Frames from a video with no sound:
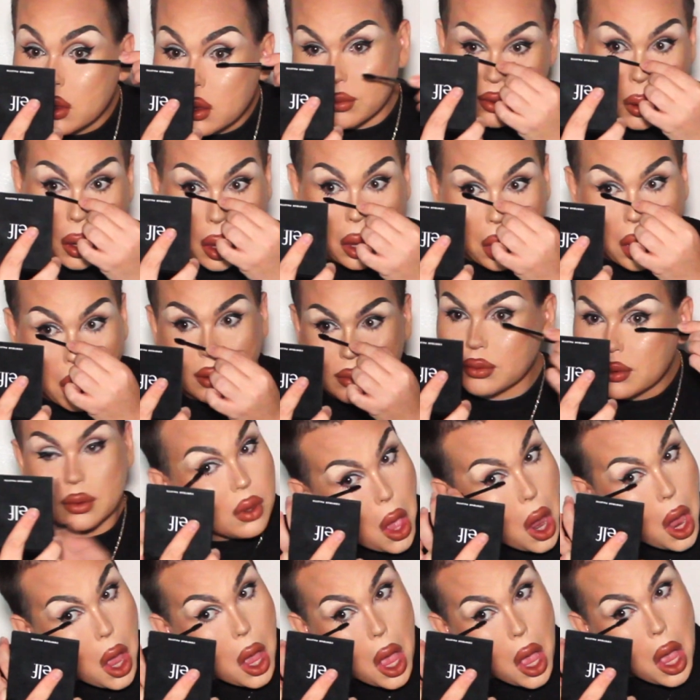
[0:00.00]
impressed.
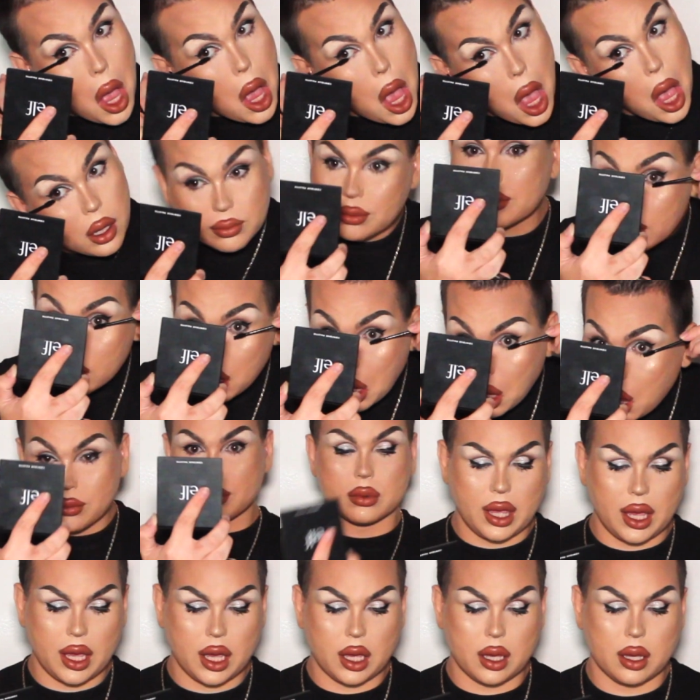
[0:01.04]

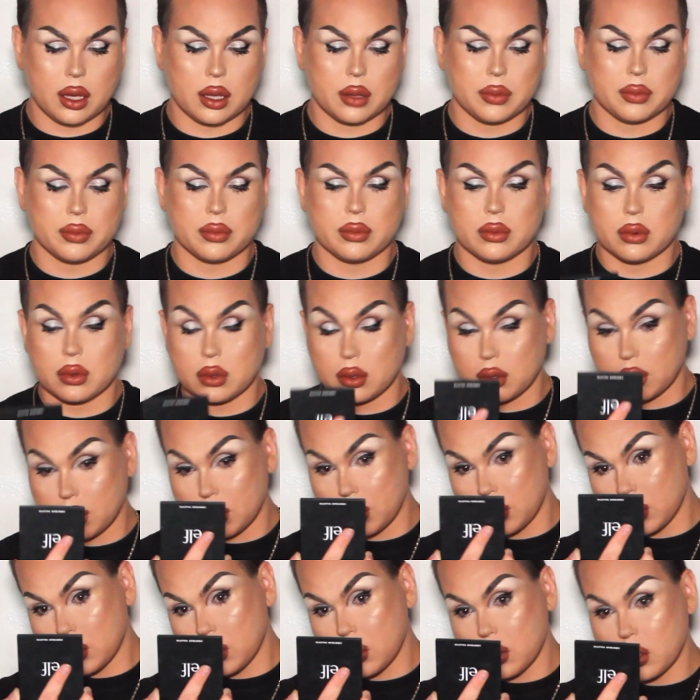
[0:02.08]
Okay.
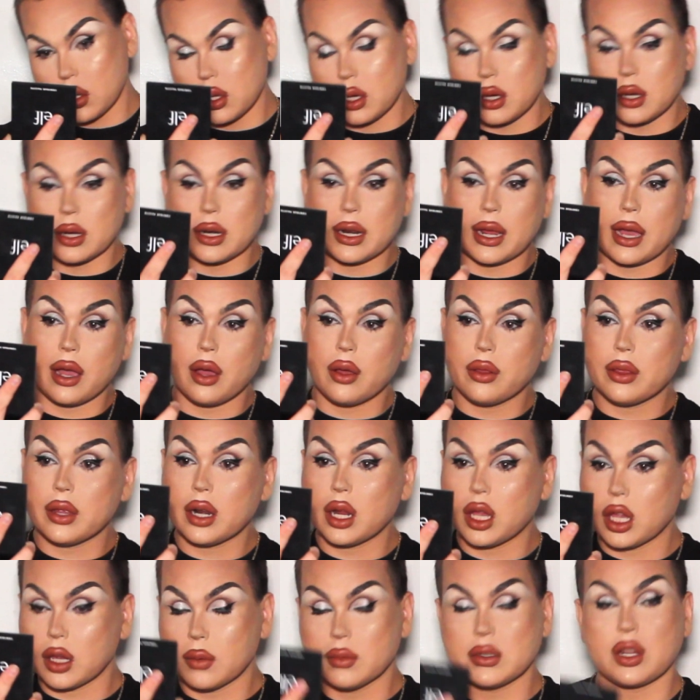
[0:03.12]
Now
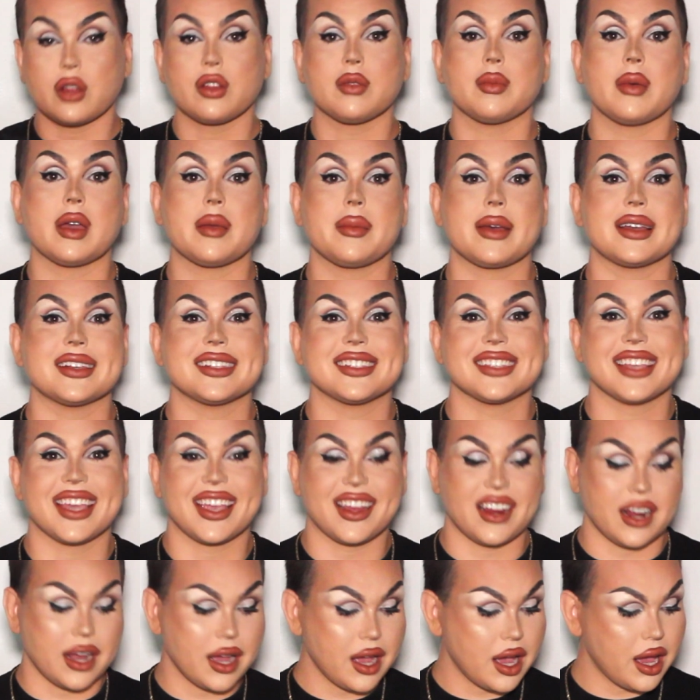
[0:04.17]
that I'm done with my
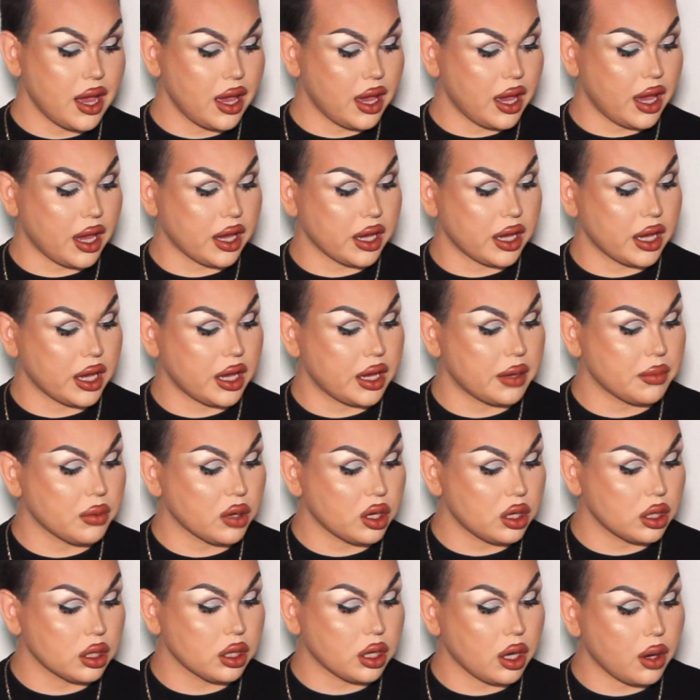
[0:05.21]
mascara, I am
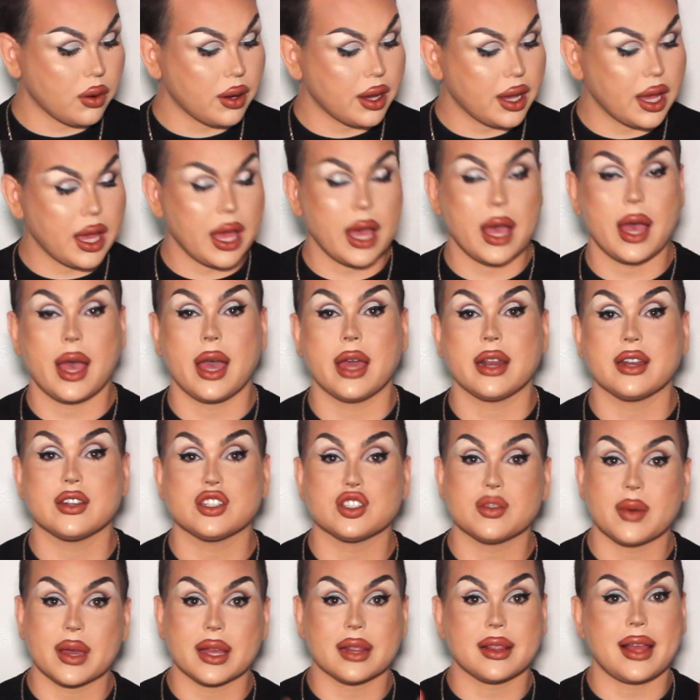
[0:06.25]
gonna go ahead and
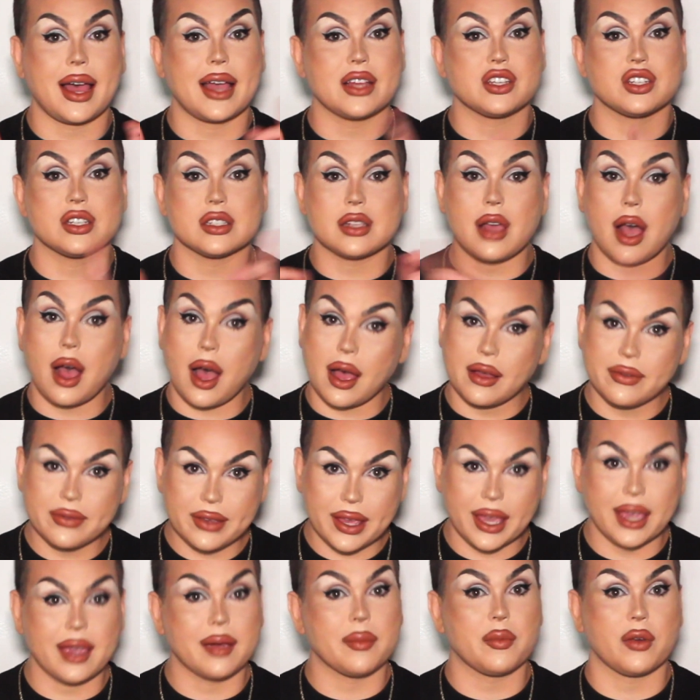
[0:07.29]
do my lashes off
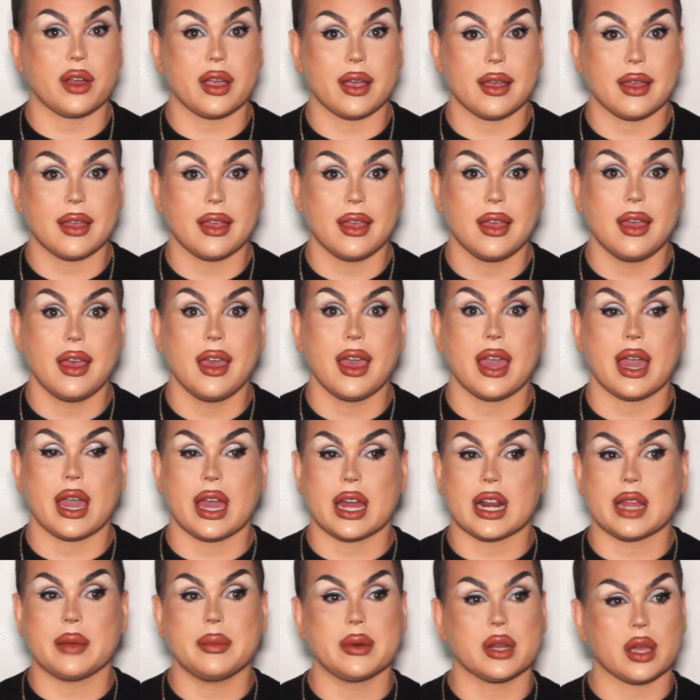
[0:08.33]
camera,
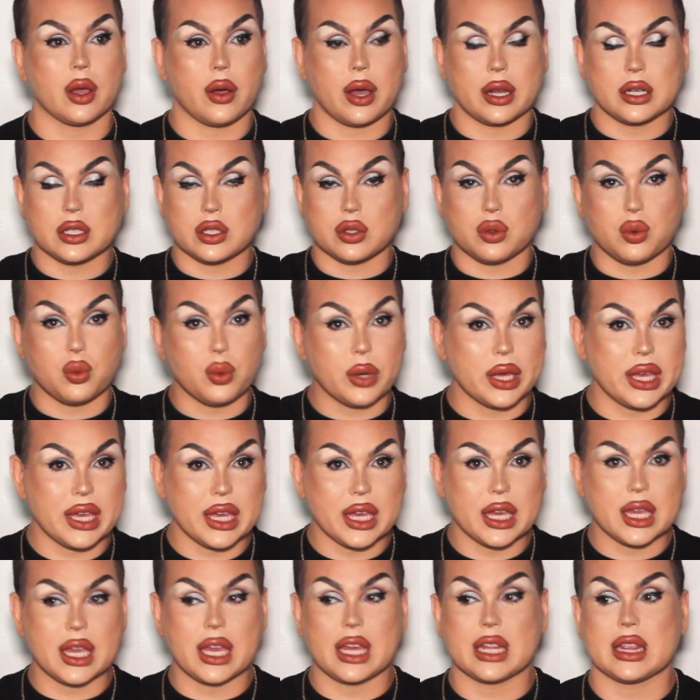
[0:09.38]
and I'm gonna go ahead and do
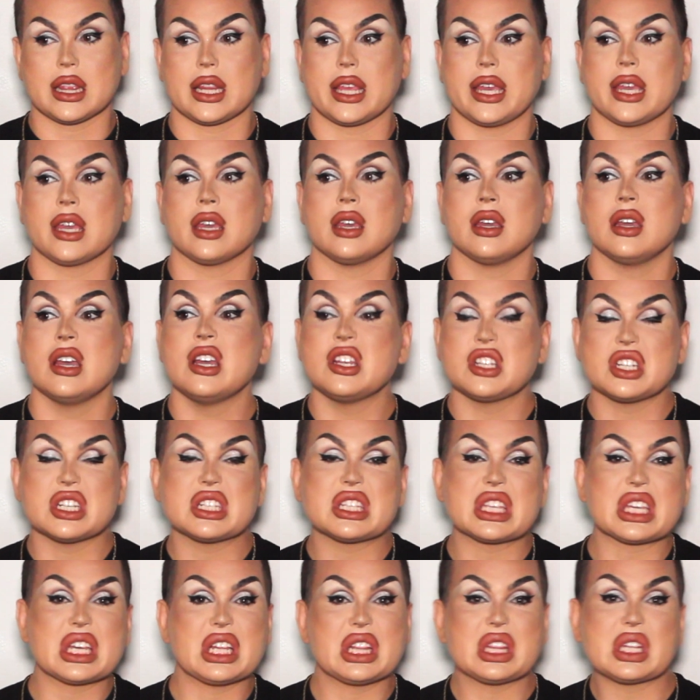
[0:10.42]
wig and like
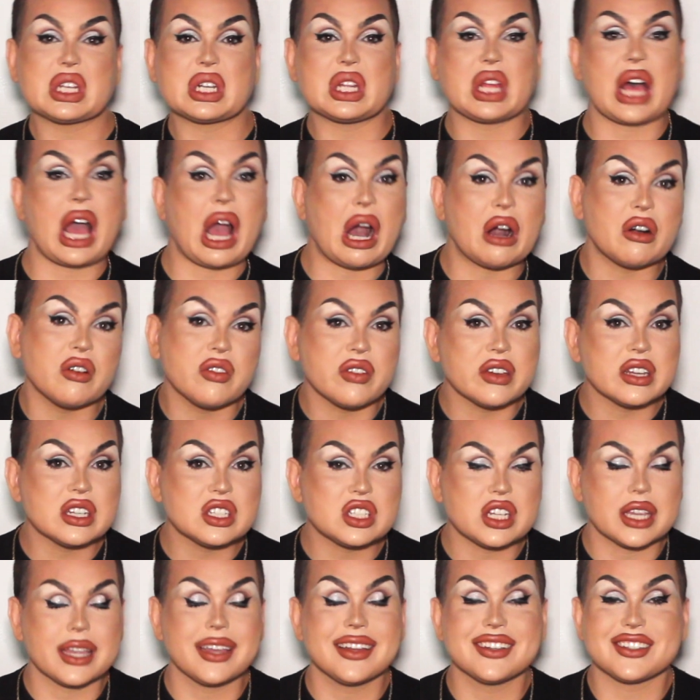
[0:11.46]
just like a little
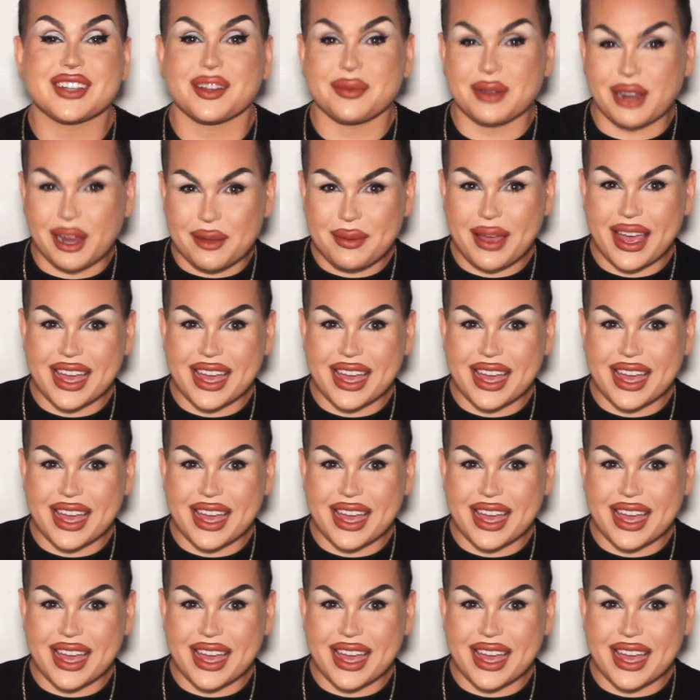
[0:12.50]
outfit change. I'll be right